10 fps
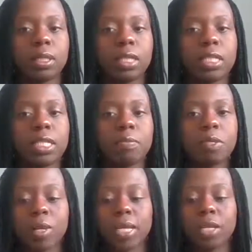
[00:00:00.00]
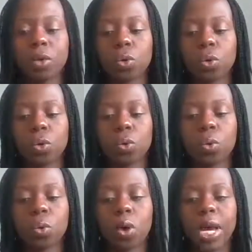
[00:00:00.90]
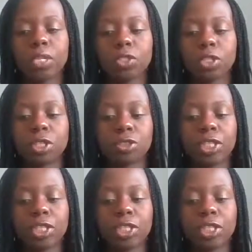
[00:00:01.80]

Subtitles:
There doesn't seem to be any questions.